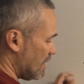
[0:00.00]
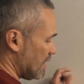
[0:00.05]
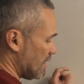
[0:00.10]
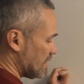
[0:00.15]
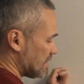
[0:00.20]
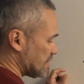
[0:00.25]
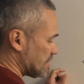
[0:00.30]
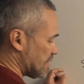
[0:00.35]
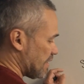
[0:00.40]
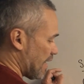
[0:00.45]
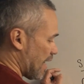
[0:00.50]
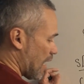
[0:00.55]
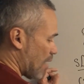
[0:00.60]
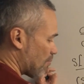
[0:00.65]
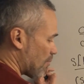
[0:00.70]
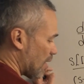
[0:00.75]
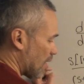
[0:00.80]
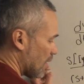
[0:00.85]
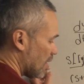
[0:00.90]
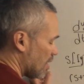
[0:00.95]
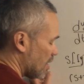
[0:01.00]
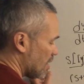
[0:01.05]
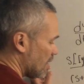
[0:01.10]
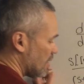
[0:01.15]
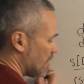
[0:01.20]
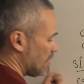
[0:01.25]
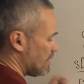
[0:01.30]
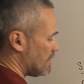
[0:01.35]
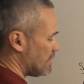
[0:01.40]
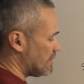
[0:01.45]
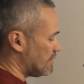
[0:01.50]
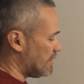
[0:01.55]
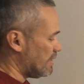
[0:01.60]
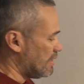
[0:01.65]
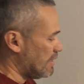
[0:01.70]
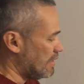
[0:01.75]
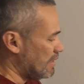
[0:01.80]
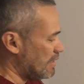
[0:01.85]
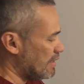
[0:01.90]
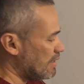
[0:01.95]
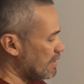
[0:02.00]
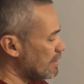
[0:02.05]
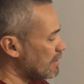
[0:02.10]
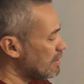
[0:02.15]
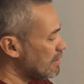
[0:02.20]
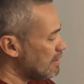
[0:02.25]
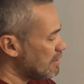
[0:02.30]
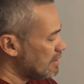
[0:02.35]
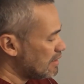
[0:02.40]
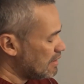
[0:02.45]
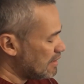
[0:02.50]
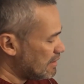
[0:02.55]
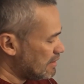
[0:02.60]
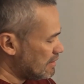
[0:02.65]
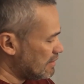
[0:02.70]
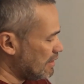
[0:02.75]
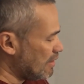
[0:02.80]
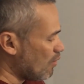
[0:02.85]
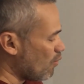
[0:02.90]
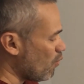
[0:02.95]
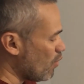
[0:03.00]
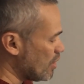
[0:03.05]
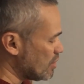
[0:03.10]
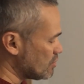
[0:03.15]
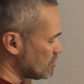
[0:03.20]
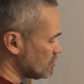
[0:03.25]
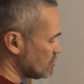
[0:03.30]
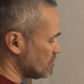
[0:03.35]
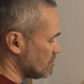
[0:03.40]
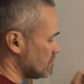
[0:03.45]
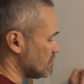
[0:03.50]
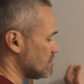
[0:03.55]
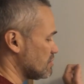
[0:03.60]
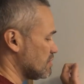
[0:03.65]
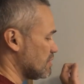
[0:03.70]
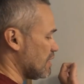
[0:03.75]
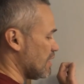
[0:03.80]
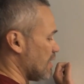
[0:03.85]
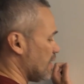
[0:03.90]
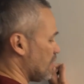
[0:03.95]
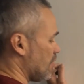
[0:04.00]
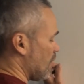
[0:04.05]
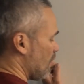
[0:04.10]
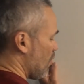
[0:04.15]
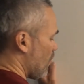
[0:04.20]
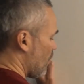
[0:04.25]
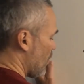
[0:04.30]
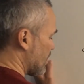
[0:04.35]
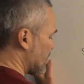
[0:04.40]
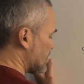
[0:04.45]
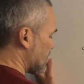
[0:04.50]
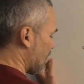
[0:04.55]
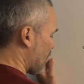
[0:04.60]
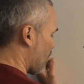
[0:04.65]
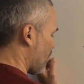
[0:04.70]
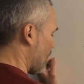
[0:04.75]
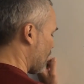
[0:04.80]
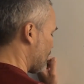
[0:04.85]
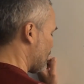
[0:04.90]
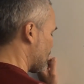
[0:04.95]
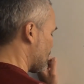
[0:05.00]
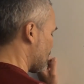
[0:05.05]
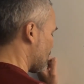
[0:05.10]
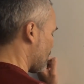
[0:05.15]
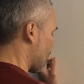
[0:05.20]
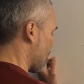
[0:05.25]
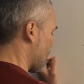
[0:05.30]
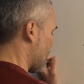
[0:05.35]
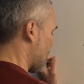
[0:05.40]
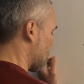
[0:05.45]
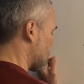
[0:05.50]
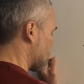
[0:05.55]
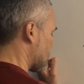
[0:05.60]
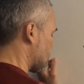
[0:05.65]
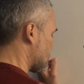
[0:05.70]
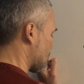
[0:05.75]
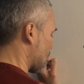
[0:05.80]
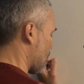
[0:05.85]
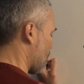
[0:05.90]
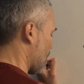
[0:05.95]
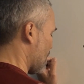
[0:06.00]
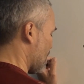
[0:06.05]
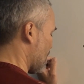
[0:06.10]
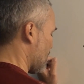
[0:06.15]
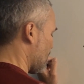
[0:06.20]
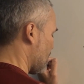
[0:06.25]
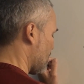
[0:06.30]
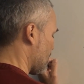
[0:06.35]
let's set up the equations. Then what is the coefficient of s squared?